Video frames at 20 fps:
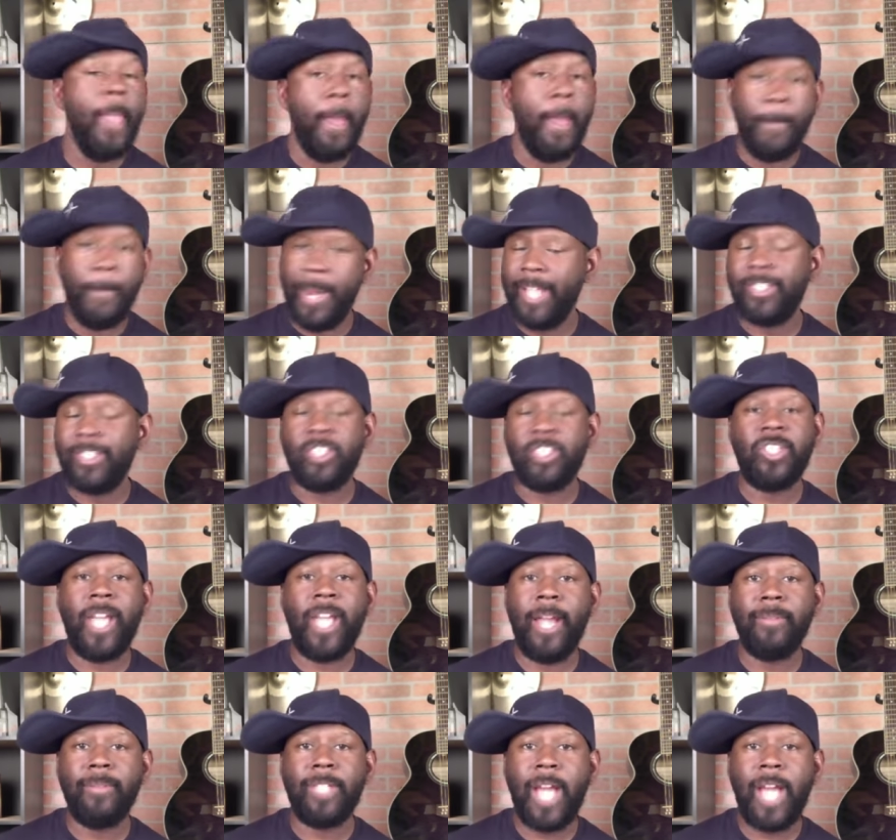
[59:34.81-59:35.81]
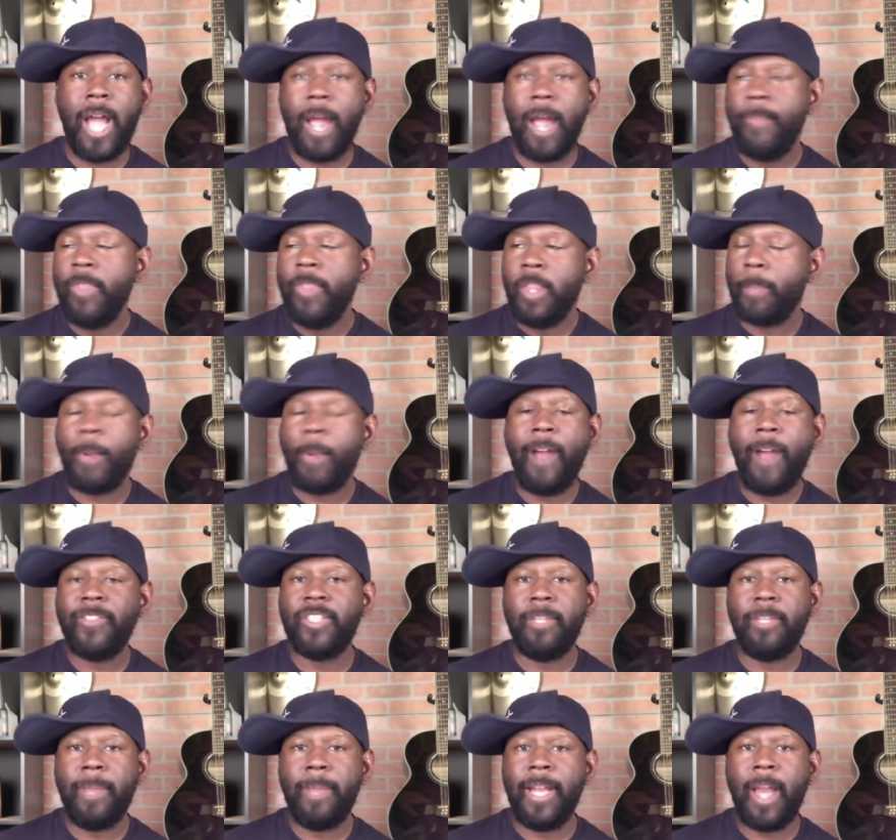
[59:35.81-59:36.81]
But at the same time, the
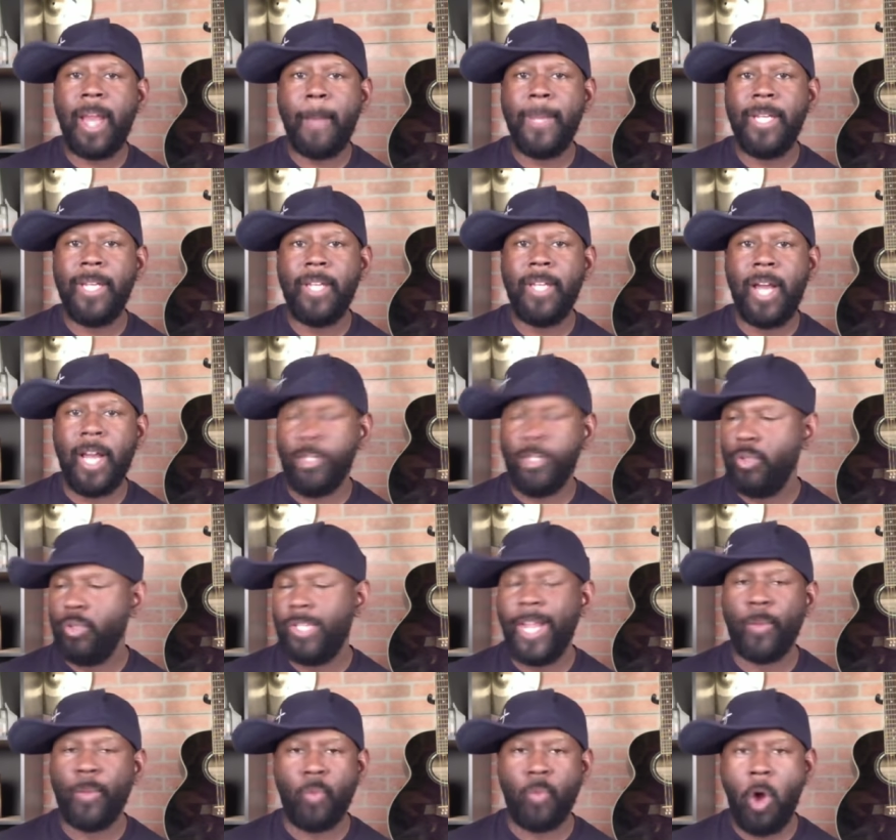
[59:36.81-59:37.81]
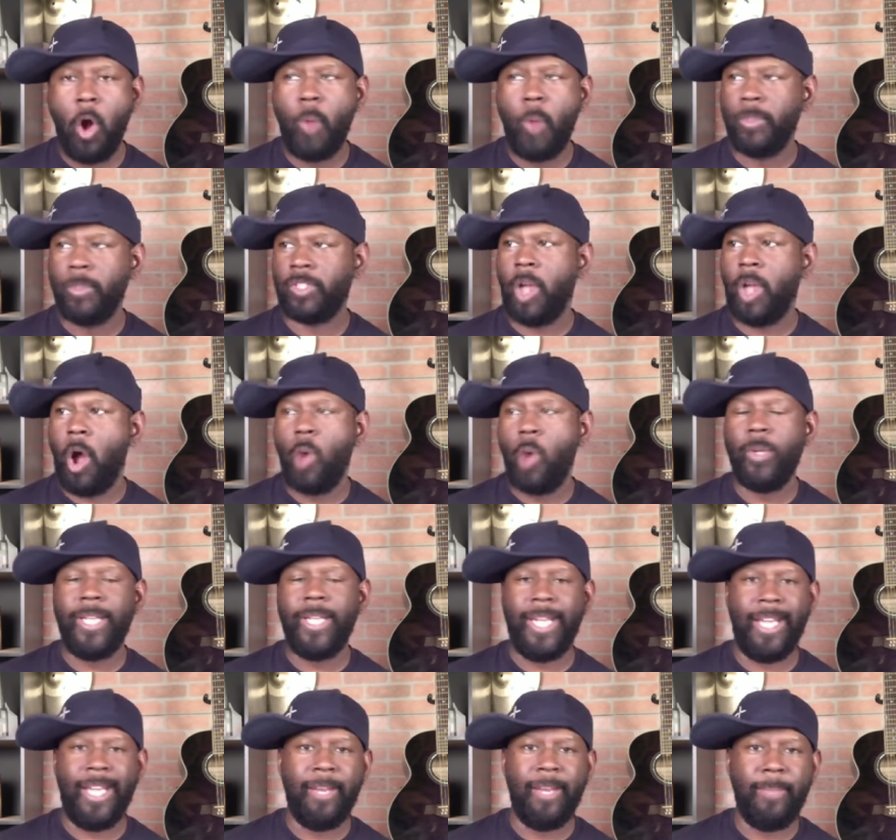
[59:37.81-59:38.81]
prophecy may not be done. You think Rome was the only
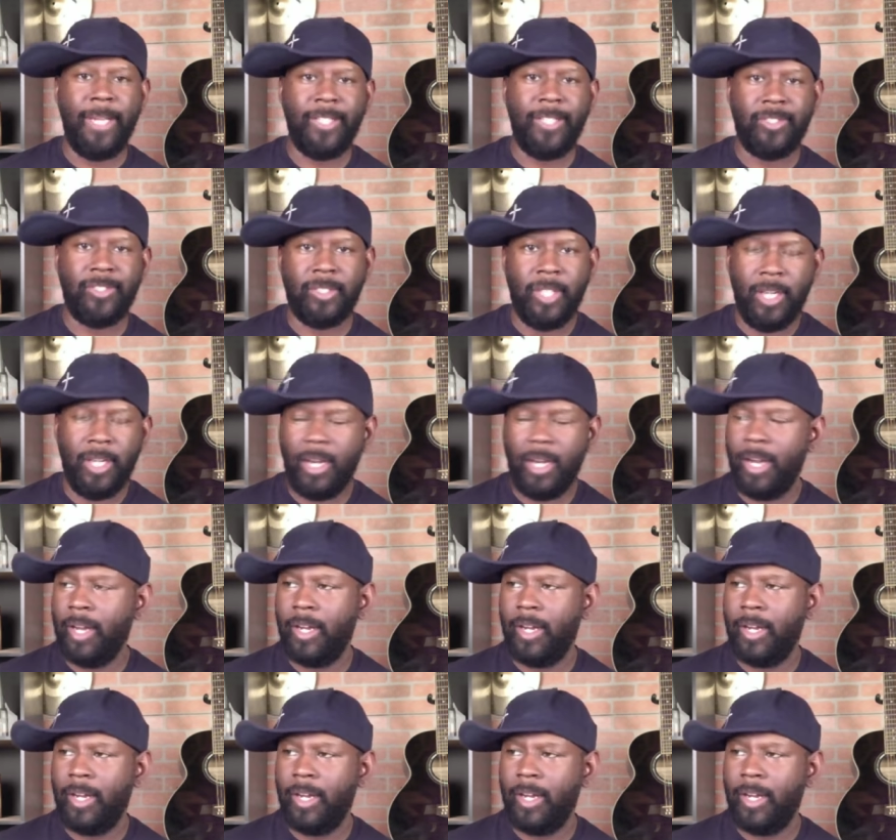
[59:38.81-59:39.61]
enemies uh,